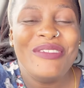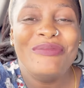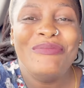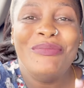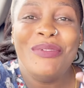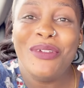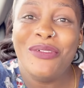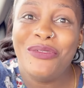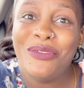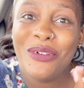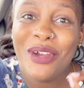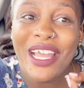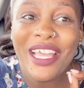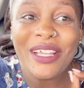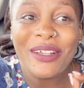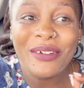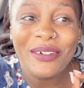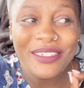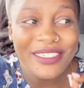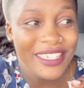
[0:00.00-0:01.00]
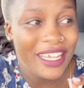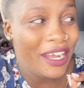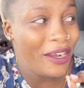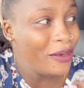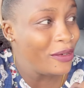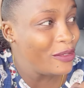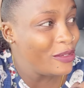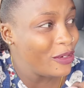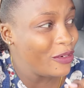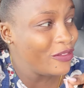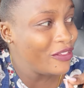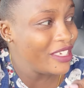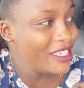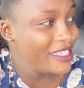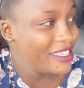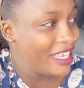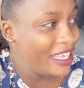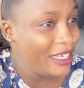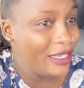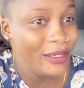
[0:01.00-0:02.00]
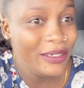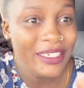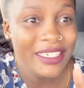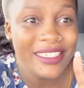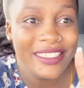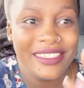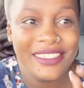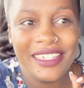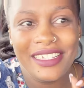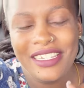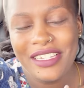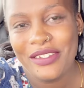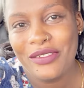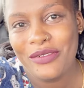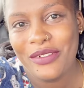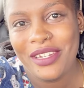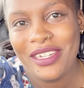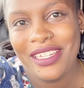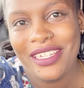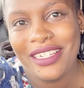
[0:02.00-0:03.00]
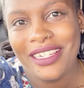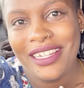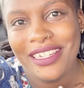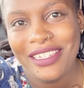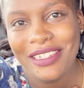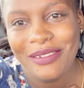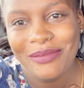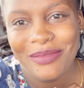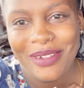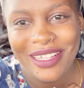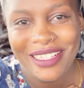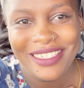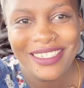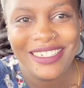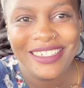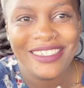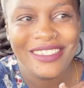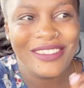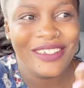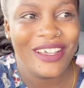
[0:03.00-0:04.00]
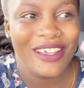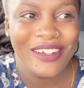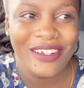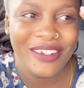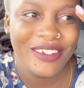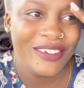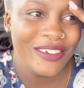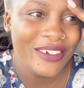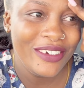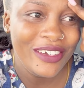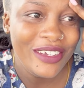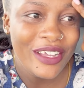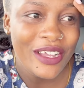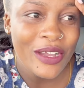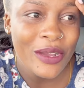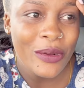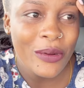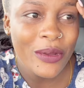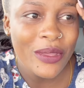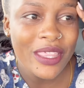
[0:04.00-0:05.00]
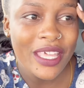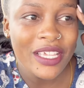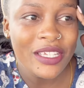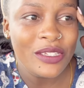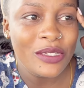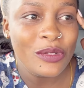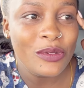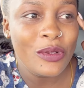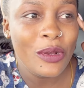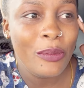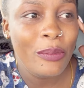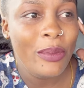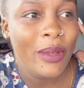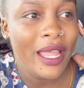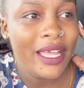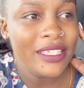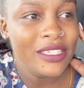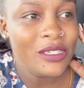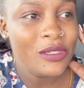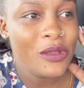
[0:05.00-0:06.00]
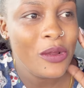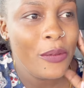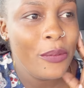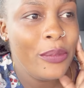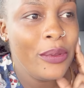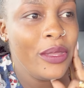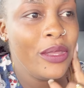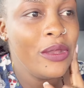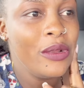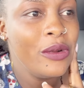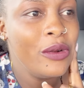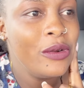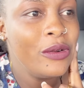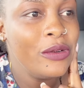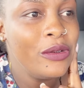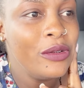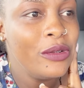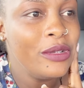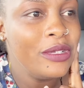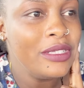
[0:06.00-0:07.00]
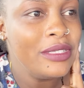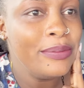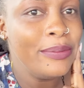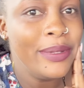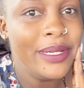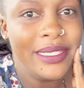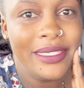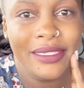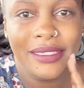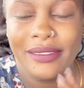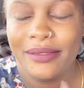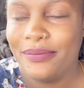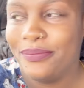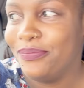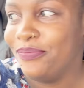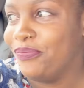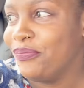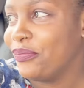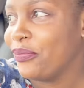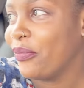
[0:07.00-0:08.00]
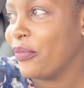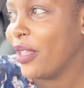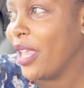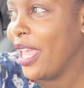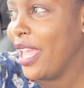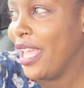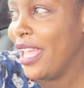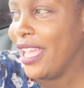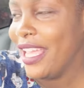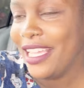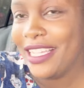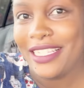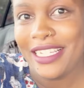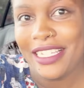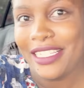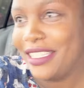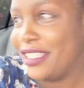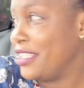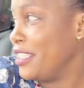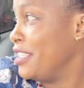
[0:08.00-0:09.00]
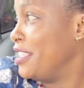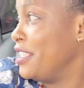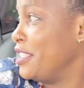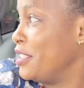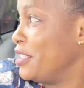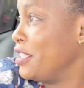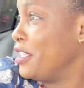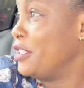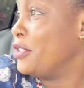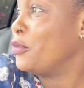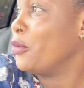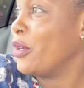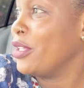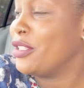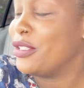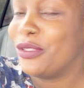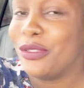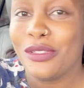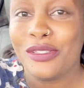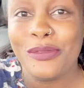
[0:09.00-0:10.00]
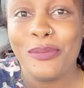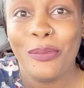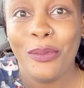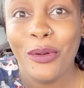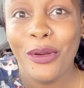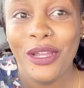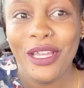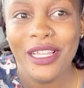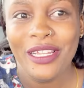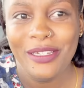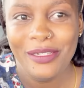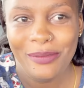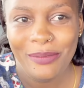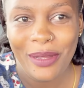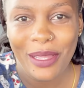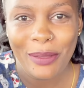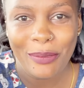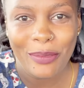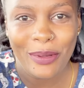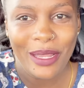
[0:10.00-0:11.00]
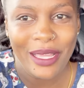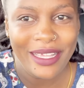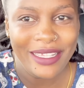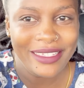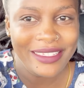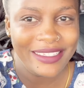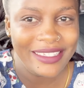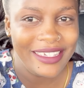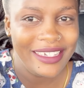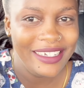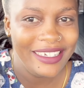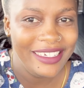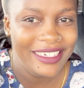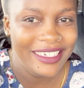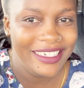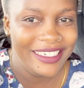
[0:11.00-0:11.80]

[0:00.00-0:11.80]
before I got out of the salon, it started raining. Can you imagine? So I don't know whether I should go plant shopping or not, but it wants to spoil my plans, huh?